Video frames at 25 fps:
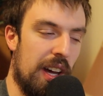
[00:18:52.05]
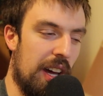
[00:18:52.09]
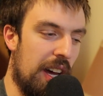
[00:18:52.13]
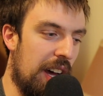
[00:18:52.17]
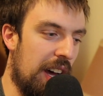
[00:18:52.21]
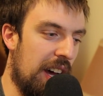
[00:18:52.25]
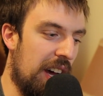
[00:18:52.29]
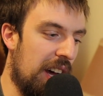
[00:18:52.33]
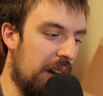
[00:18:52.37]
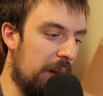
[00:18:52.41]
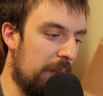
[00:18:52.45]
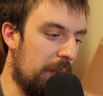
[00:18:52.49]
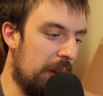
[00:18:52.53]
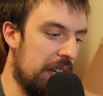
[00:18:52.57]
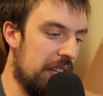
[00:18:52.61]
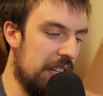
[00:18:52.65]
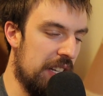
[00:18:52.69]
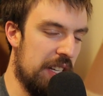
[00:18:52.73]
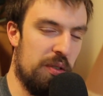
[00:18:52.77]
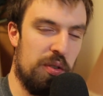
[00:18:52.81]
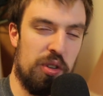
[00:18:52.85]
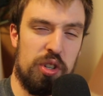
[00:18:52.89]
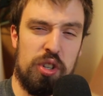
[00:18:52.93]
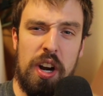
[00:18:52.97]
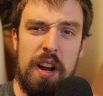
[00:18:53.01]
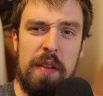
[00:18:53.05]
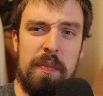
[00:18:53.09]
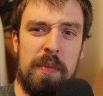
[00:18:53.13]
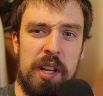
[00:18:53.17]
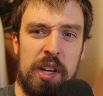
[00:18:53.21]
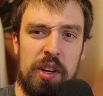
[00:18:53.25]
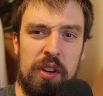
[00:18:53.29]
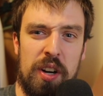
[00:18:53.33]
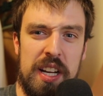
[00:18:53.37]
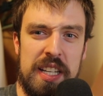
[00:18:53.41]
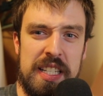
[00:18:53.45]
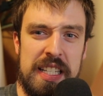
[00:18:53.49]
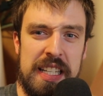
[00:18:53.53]
It didn't drive me
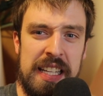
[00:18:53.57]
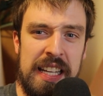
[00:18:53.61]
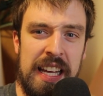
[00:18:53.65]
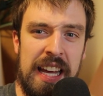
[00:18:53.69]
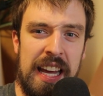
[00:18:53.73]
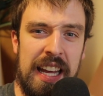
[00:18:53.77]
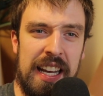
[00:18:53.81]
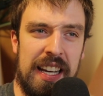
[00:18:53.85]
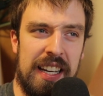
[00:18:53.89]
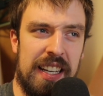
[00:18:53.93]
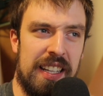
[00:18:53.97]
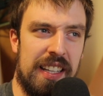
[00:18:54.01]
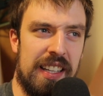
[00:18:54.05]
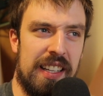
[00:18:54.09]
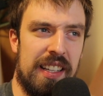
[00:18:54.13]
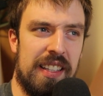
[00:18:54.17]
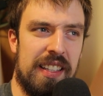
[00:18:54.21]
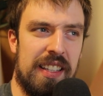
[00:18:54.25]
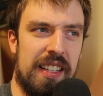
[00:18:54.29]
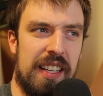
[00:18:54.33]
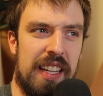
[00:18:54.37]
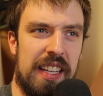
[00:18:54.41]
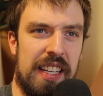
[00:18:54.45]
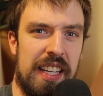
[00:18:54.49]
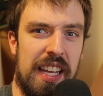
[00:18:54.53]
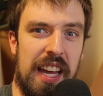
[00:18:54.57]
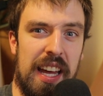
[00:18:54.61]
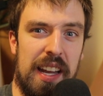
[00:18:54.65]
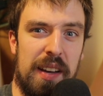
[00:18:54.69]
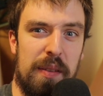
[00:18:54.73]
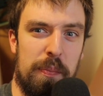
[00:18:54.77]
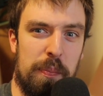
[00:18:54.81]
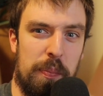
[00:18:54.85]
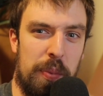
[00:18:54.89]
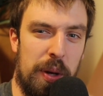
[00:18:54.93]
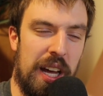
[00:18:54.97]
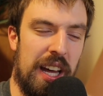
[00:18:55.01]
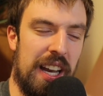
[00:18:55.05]
crazy yet,
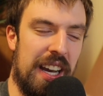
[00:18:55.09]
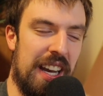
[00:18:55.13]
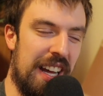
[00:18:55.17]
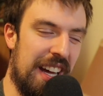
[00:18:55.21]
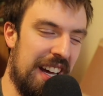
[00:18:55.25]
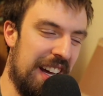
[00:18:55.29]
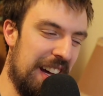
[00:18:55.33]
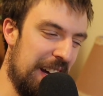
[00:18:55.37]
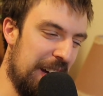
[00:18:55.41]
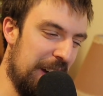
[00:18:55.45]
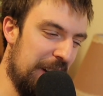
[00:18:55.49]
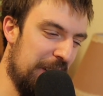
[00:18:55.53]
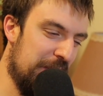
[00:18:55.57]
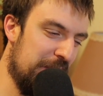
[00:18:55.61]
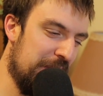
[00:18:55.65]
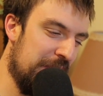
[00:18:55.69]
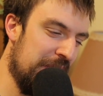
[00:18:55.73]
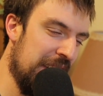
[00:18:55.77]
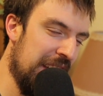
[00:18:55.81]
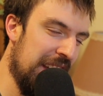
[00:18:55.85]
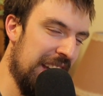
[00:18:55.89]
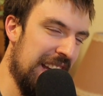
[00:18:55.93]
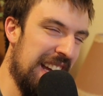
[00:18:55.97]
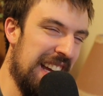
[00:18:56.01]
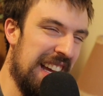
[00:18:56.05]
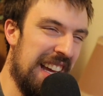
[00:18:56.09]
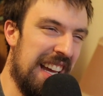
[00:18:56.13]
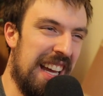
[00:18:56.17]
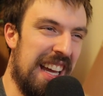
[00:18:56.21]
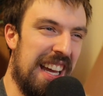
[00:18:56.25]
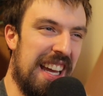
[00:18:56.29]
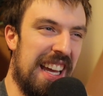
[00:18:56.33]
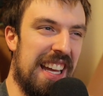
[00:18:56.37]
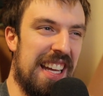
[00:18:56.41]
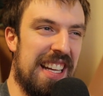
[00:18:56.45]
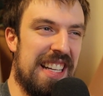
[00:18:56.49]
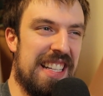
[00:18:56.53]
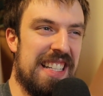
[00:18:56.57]
but
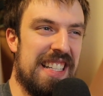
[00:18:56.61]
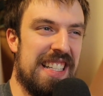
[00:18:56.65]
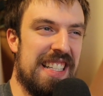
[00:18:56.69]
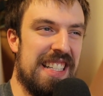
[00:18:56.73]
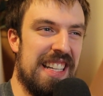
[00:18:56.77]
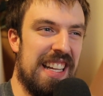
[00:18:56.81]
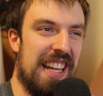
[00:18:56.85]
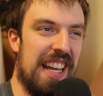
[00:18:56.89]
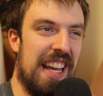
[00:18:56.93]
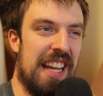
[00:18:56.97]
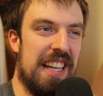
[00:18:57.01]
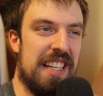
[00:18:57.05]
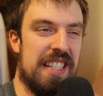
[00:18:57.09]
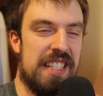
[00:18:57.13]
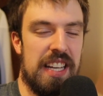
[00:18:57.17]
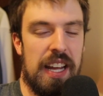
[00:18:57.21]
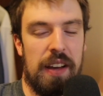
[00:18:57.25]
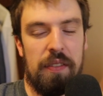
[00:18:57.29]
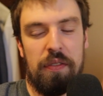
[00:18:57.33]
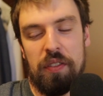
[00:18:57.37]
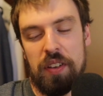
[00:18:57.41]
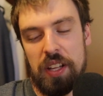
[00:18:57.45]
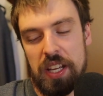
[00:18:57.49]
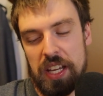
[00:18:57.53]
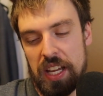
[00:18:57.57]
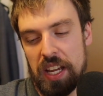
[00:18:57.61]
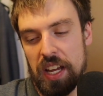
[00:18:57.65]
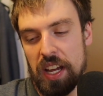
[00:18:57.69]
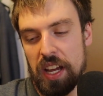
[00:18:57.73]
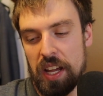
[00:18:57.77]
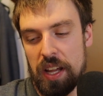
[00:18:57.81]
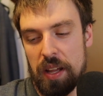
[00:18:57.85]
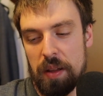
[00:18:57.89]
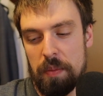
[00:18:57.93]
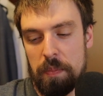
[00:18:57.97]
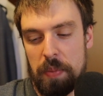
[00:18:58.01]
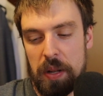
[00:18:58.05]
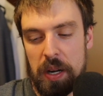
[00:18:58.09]
it's
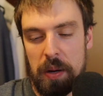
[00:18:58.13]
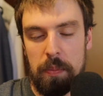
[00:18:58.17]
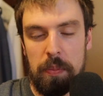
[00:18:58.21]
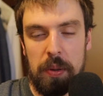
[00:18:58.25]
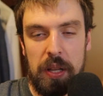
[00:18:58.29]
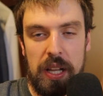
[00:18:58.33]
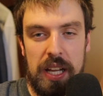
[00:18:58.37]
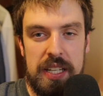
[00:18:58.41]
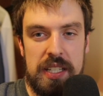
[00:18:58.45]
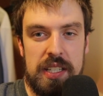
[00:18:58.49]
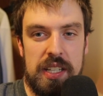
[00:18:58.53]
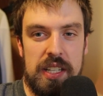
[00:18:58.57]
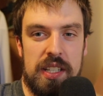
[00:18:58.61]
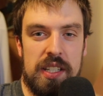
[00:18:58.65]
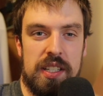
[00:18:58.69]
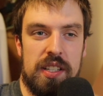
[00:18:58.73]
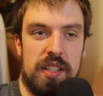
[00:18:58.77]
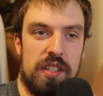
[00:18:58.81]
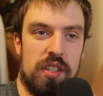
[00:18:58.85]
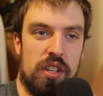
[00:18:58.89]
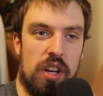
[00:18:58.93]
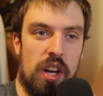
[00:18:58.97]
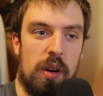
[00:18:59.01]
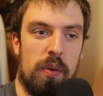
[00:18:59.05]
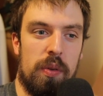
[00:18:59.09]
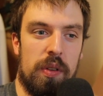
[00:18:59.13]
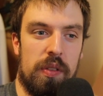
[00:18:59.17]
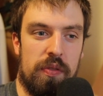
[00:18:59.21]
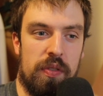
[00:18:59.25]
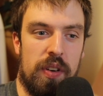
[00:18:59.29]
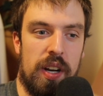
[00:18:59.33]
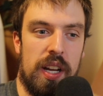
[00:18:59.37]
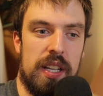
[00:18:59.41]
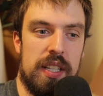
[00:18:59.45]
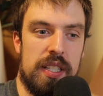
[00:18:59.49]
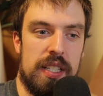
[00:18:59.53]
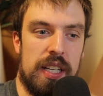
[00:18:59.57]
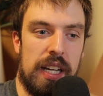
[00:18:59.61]
definitely been a blessing to talk with
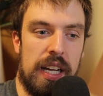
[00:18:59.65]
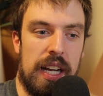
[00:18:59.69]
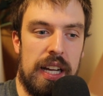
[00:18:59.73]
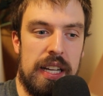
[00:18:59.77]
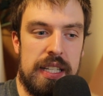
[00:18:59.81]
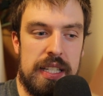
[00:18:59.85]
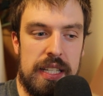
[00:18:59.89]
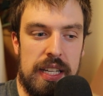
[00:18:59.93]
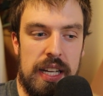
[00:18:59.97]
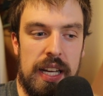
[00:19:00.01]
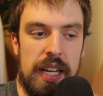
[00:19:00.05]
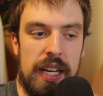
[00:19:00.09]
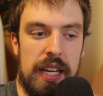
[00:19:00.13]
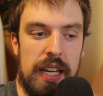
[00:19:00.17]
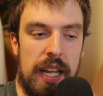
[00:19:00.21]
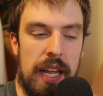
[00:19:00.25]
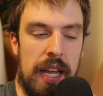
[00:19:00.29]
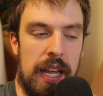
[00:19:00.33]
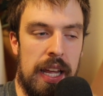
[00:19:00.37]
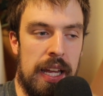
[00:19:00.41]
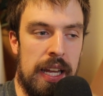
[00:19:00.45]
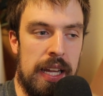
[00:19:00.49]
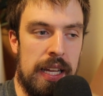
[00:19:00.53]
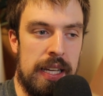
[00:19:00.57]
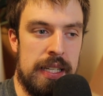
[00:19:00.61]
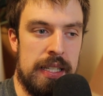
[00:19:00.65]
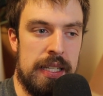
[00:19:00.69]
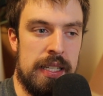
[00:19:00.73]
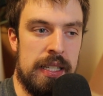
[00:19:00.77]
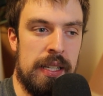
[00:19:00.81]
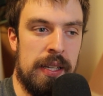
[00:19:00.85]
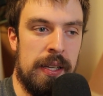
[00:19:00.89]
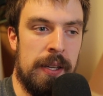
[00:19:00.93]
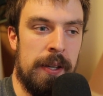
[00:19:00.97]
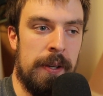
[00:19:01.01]
friends, like I said. And